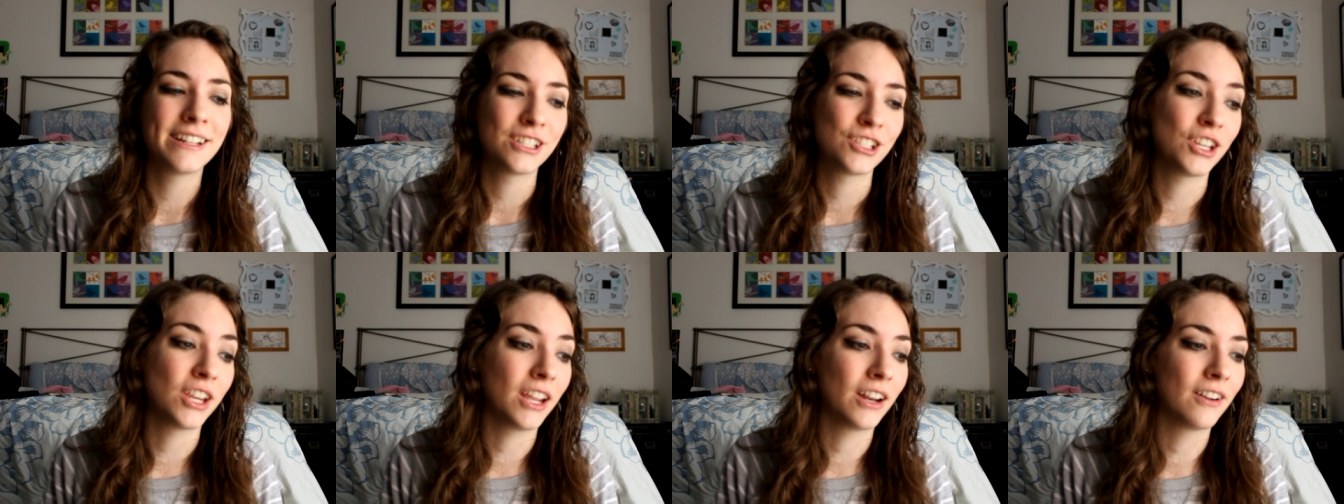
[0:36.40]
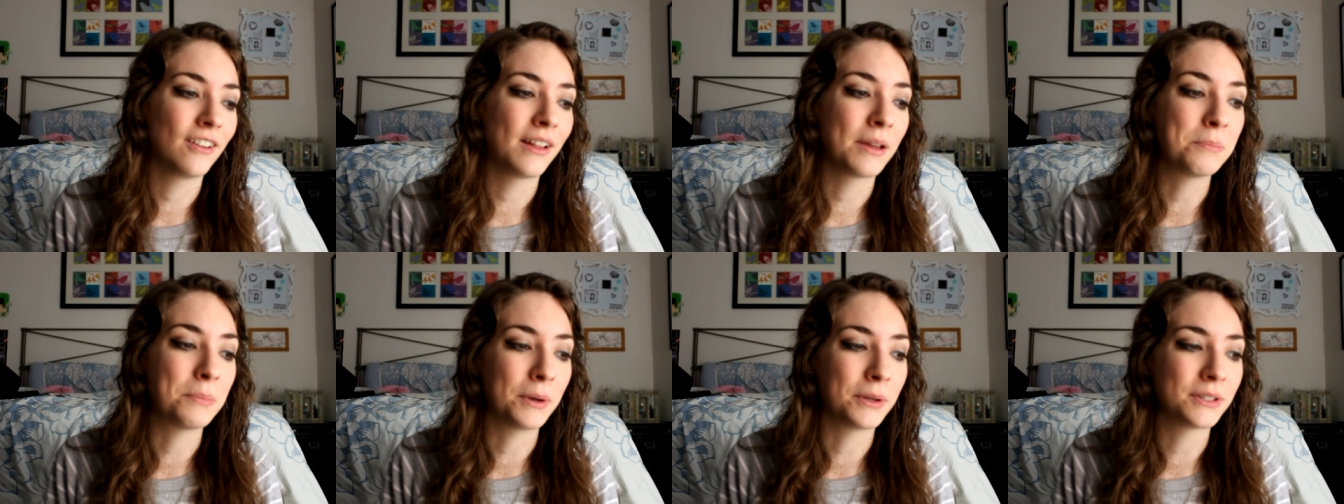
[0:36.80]
channel.
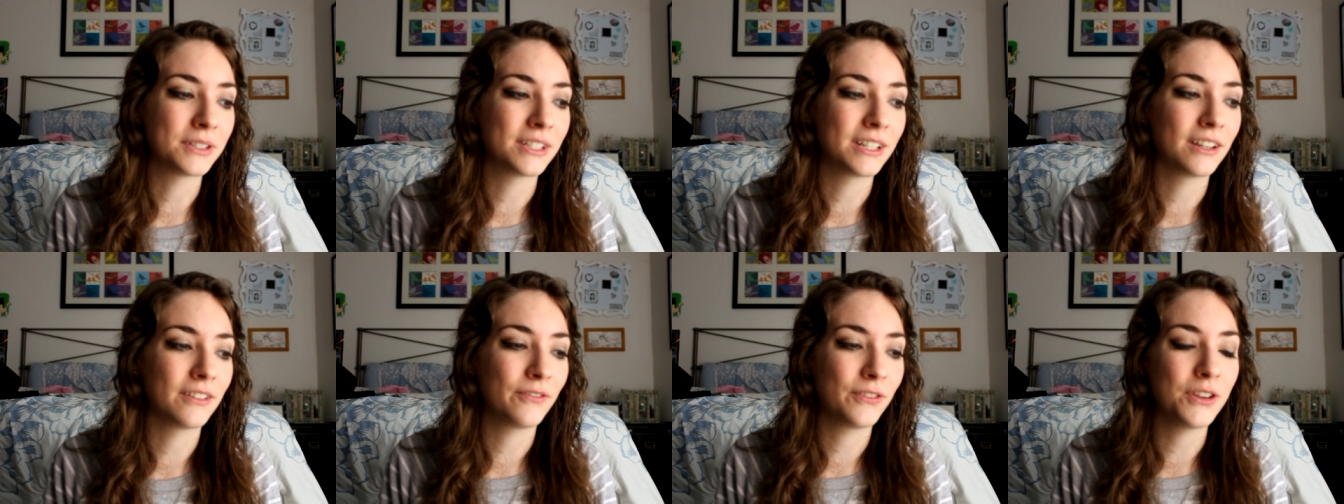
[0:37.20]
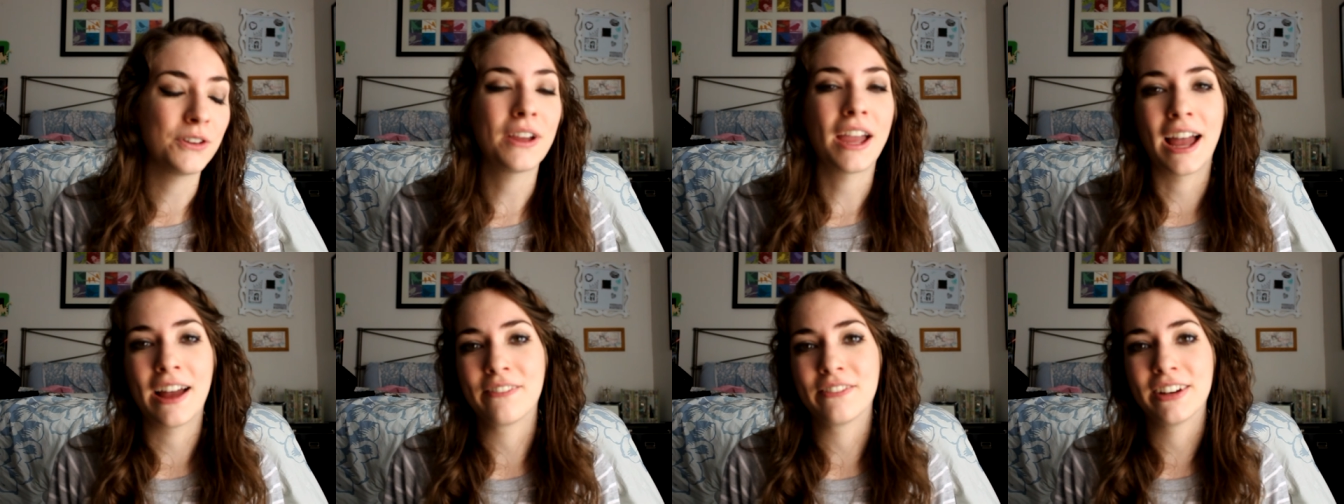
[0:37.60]
I posted a few
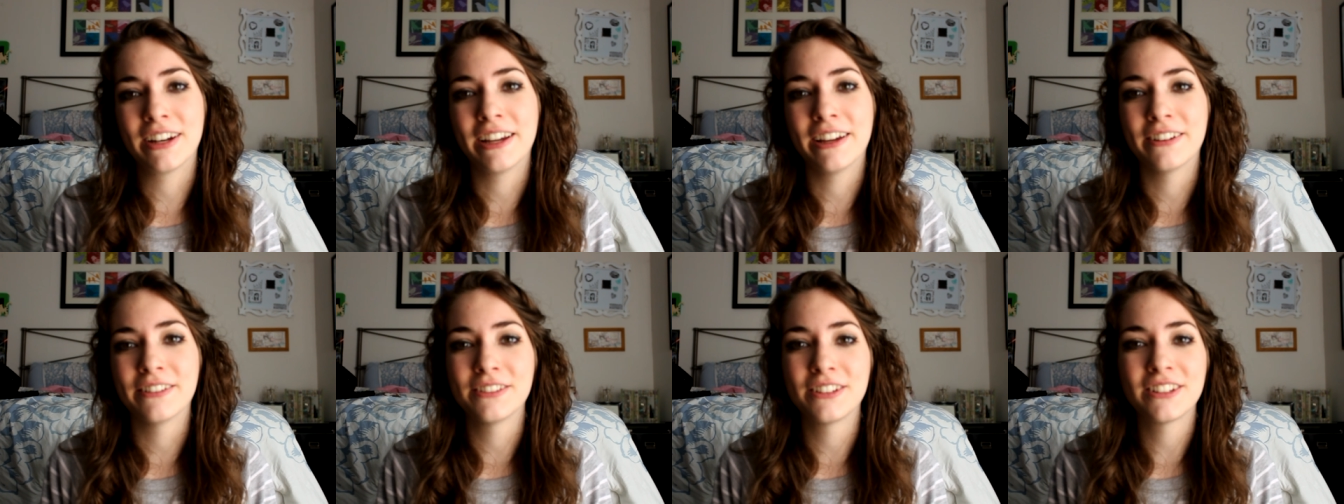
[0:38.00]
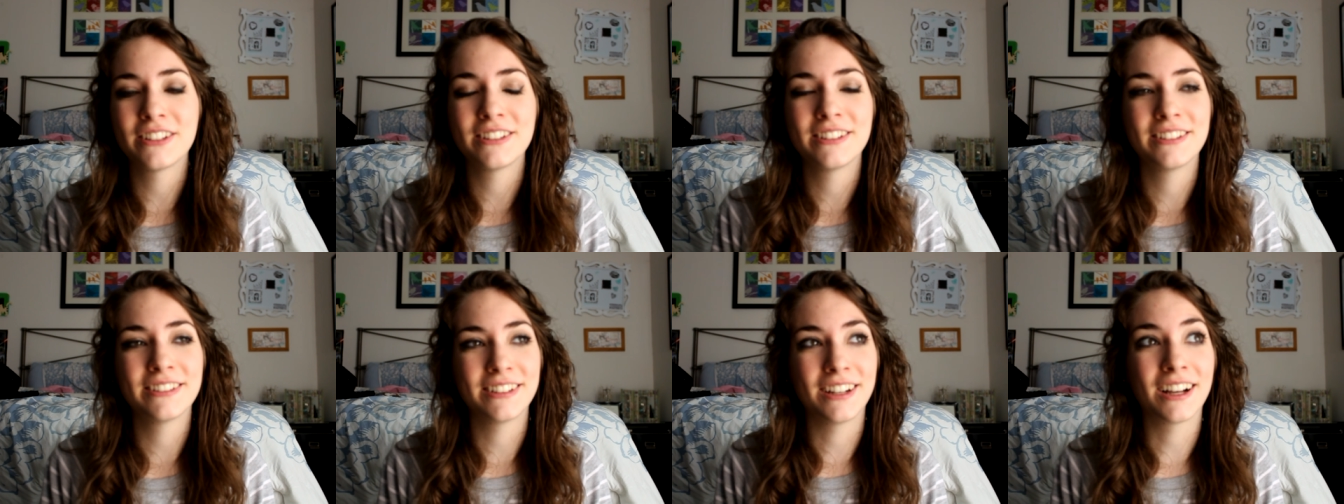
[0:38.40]
cat videos,
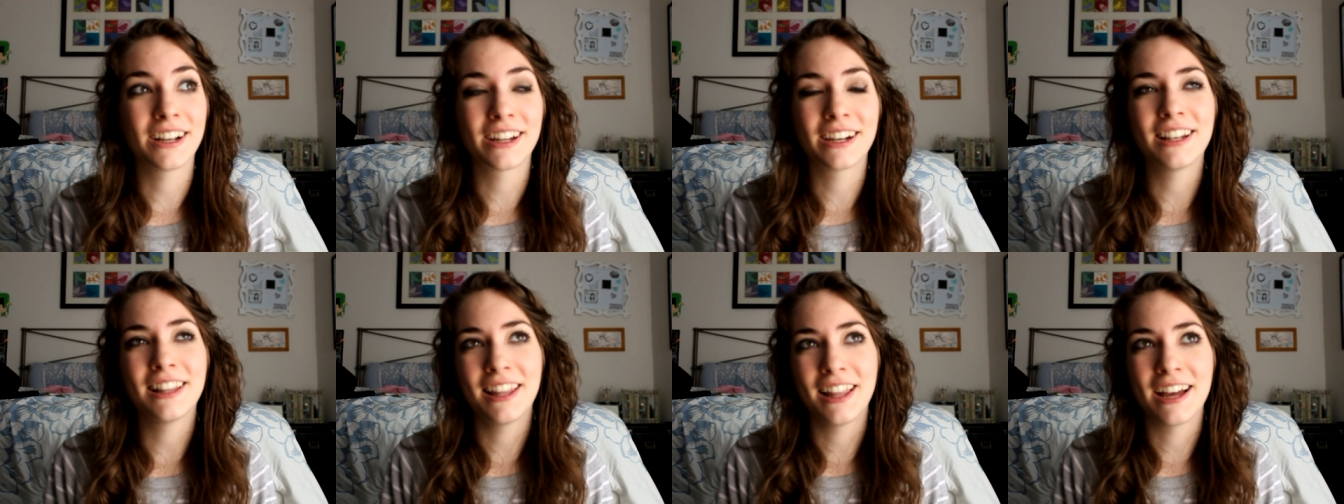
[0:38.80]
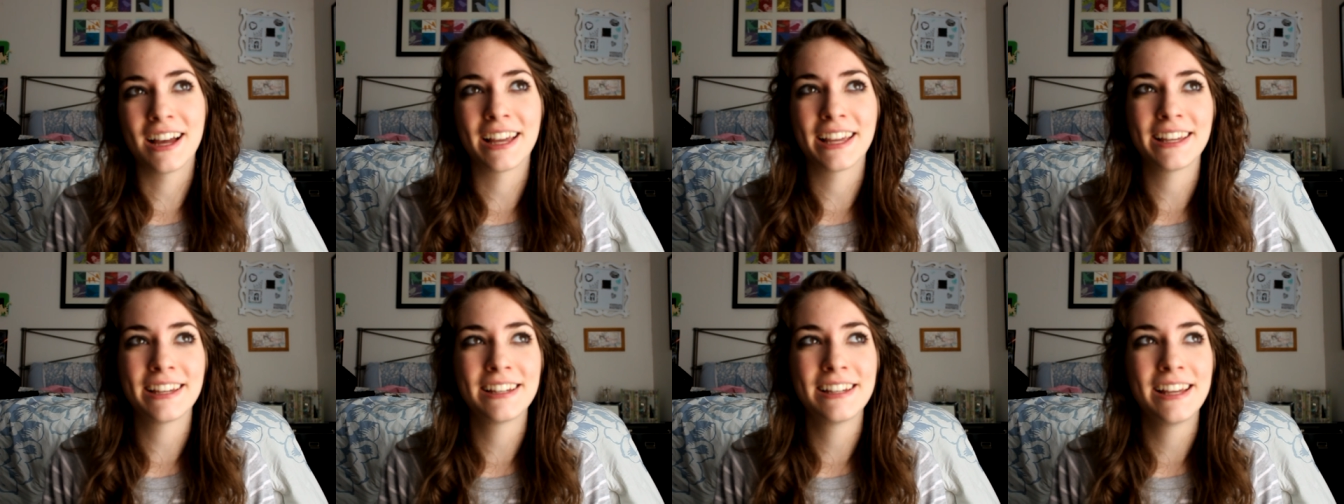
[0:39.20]
not gonna
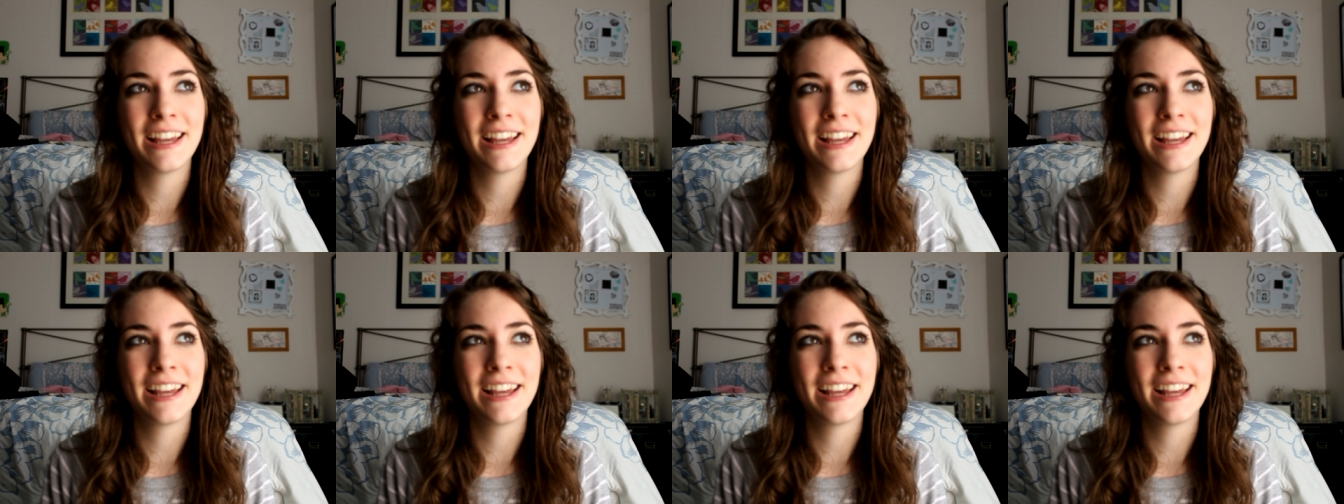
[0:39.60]
lie.